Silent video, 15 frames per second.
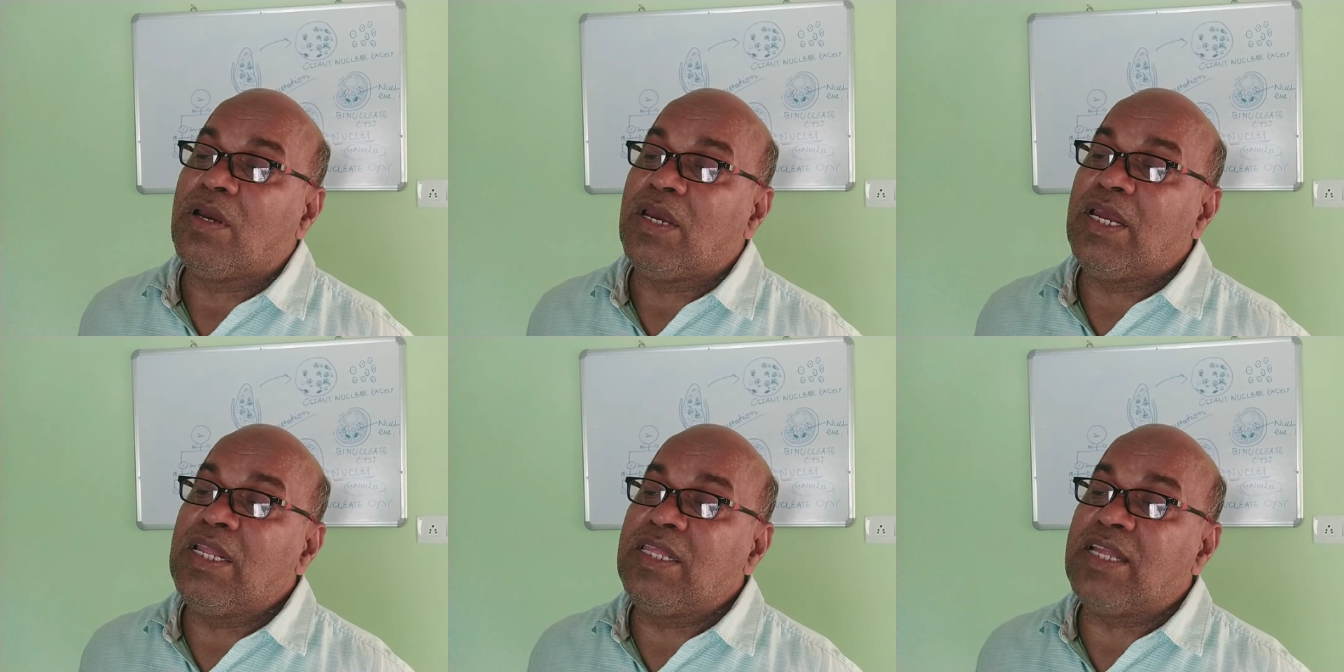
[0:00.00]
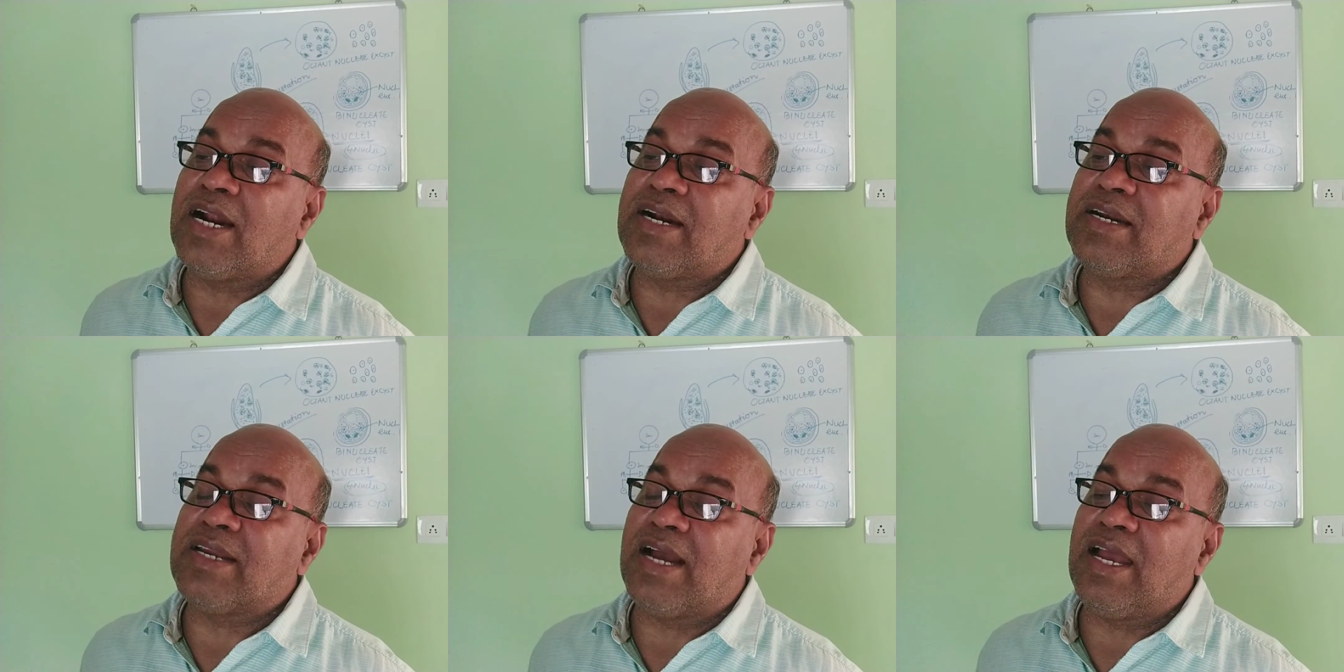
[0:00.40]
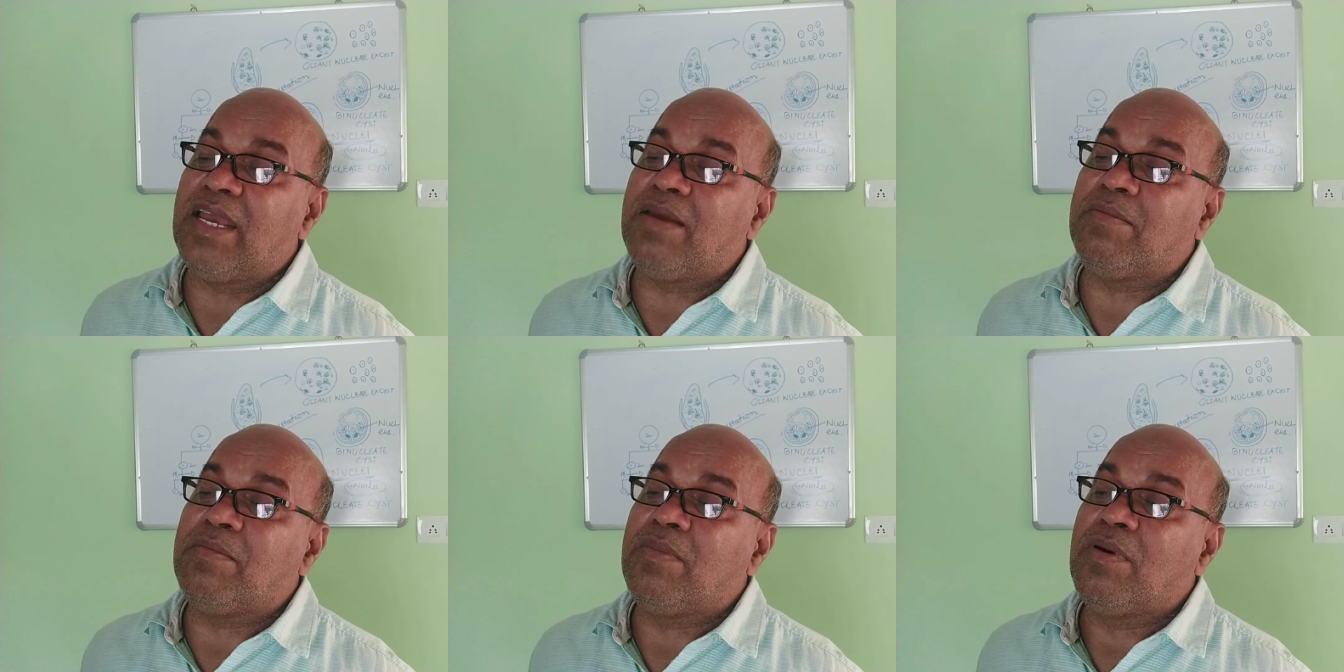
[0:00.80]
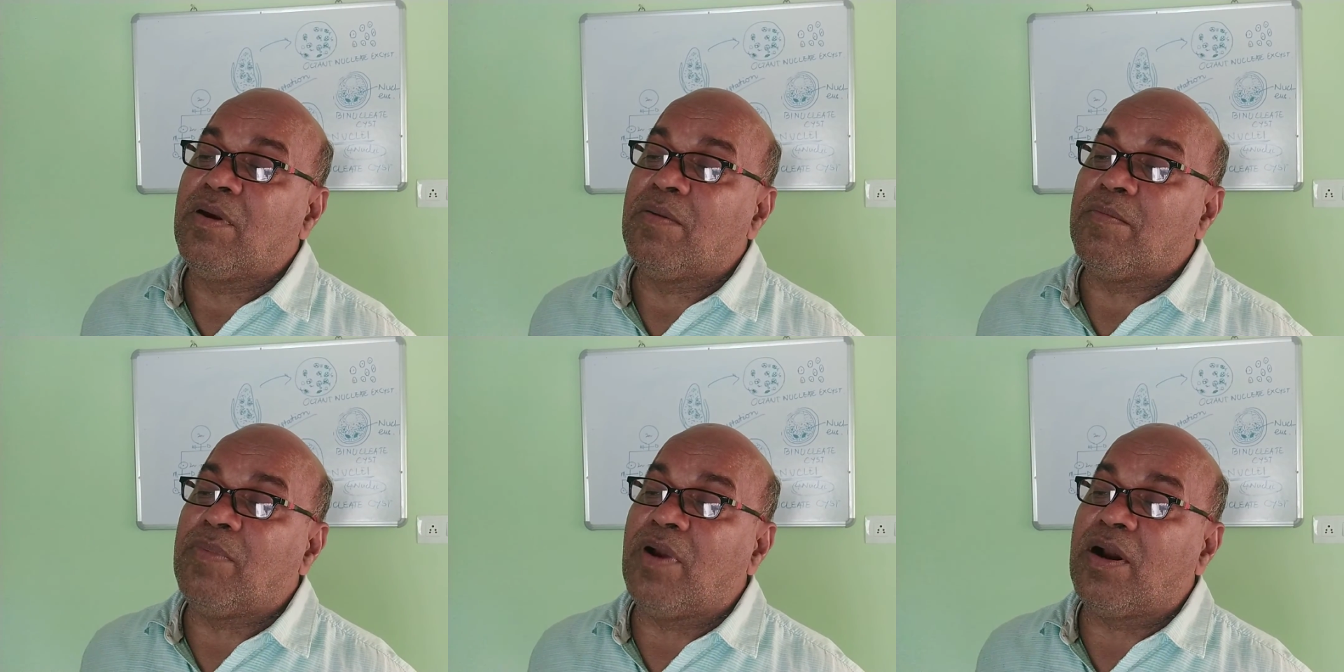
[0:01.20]
In that
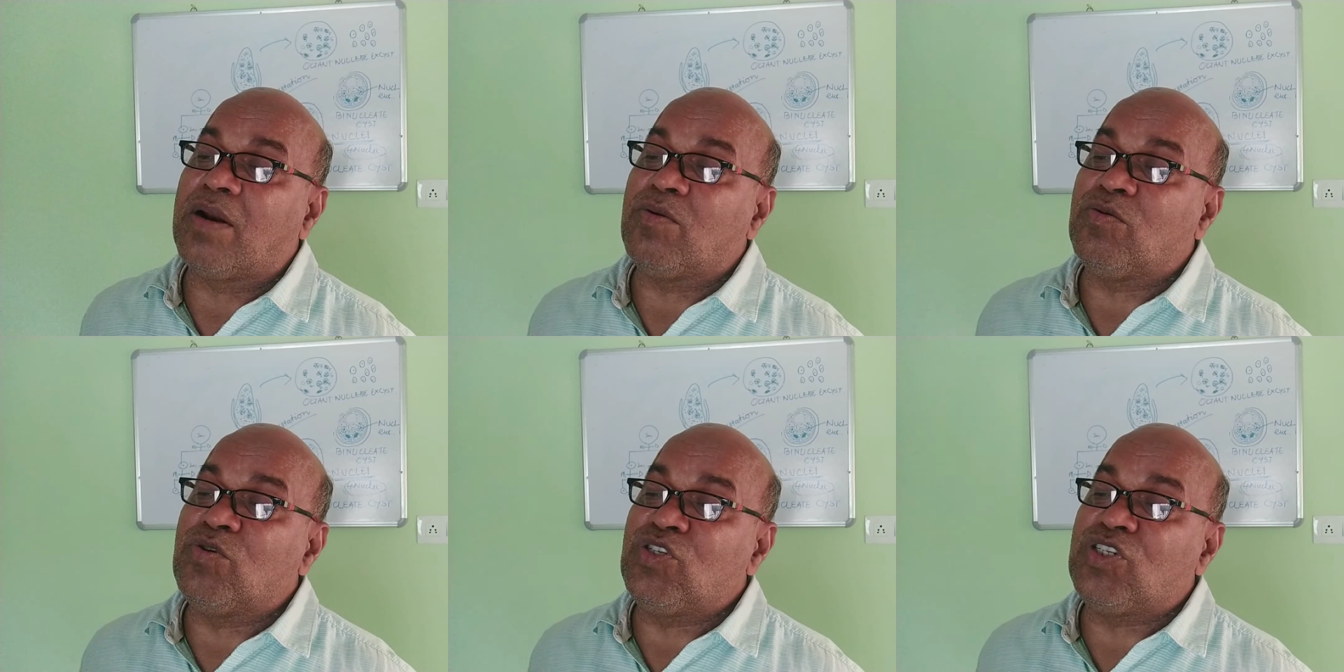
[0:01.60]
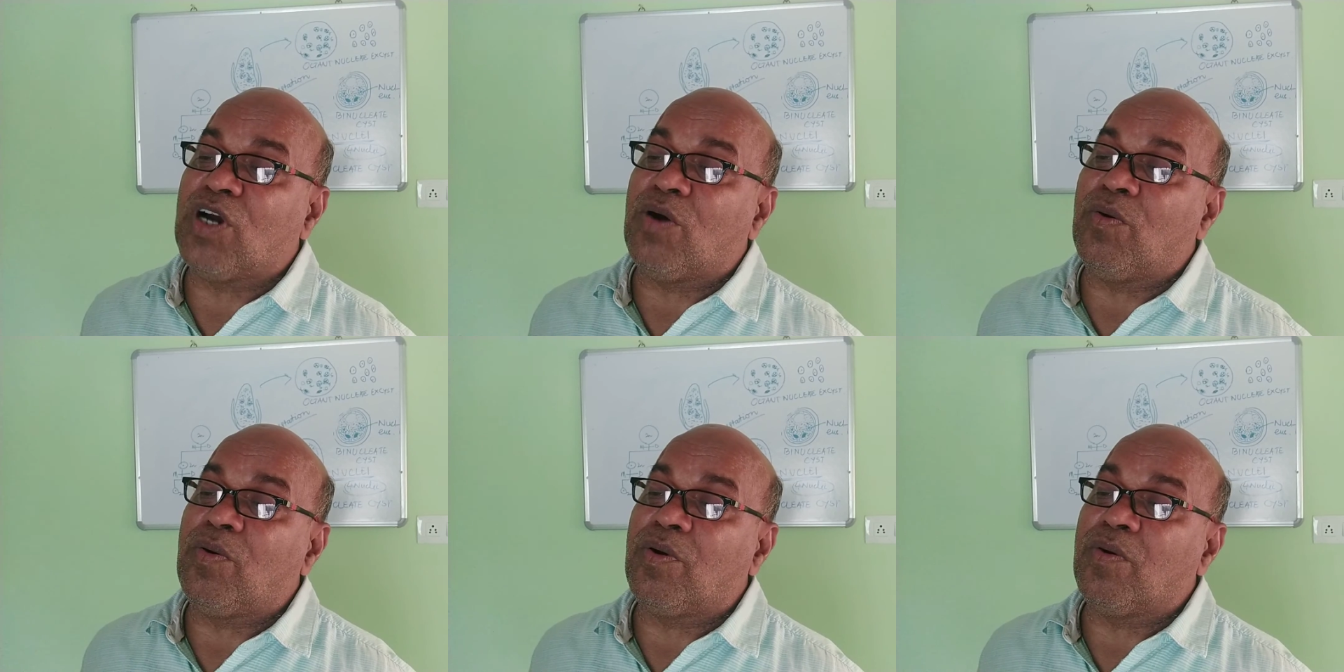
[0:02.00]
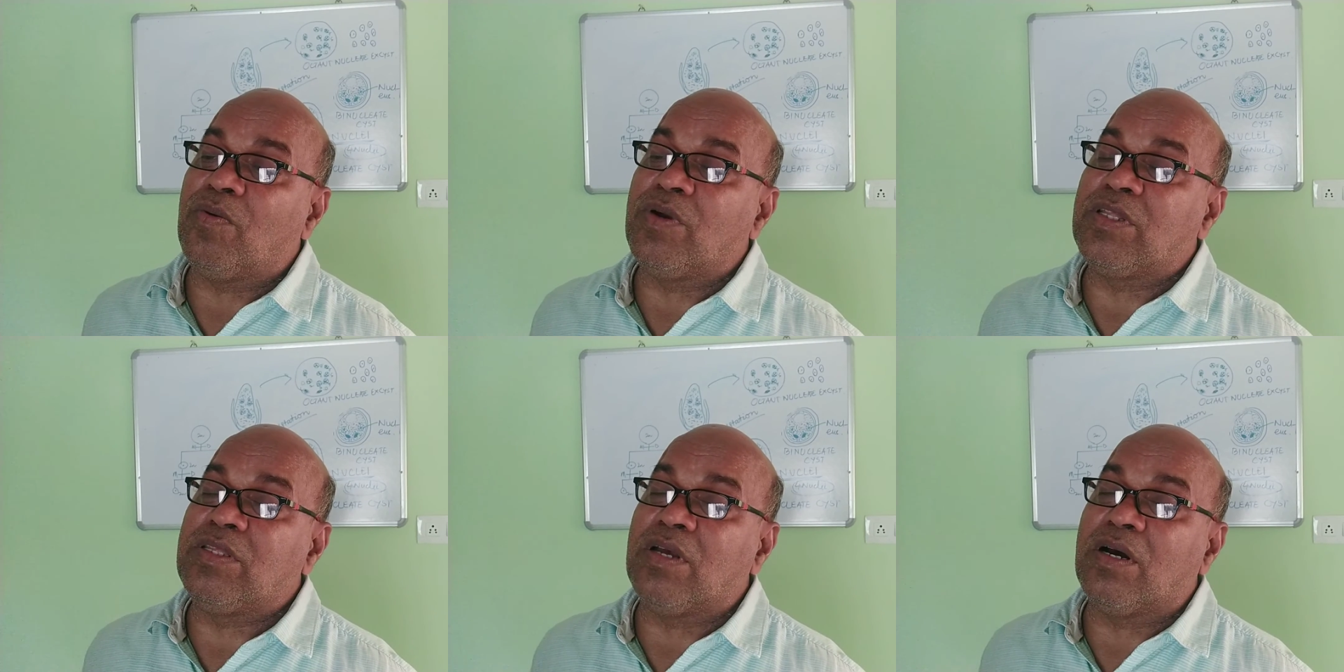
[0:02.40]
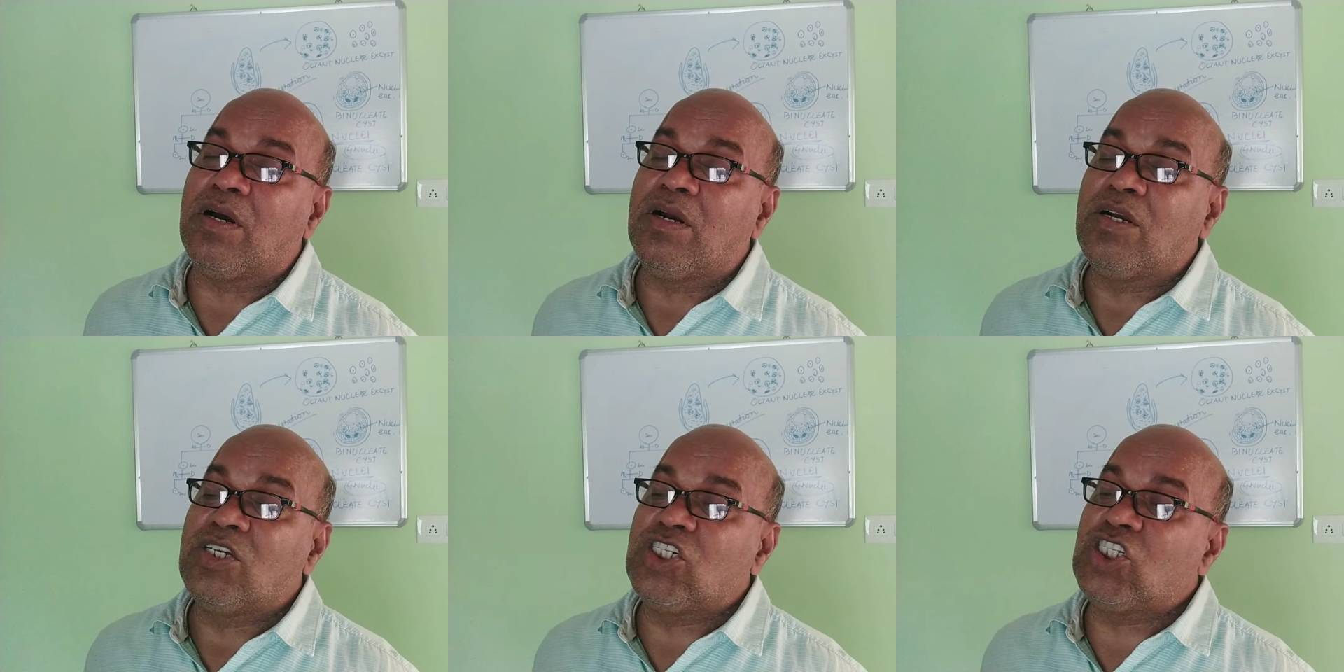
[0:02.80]
time, blood oozes out with
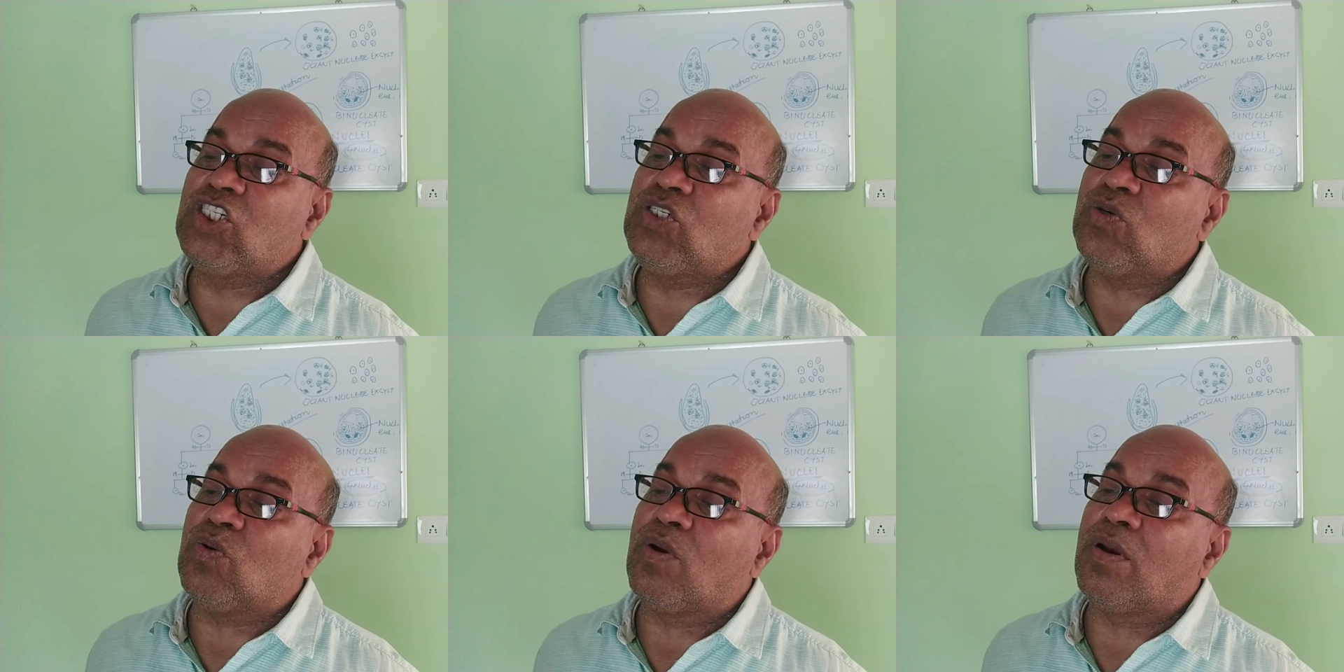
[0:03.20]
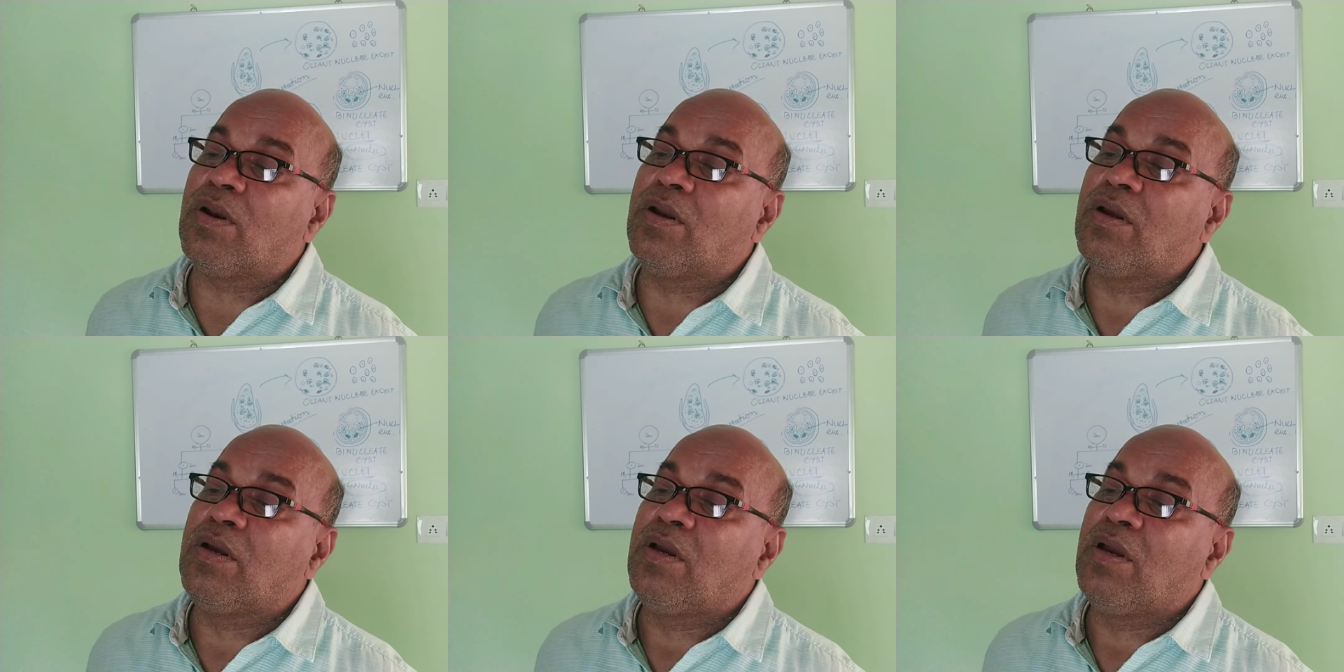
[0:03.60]
the stool.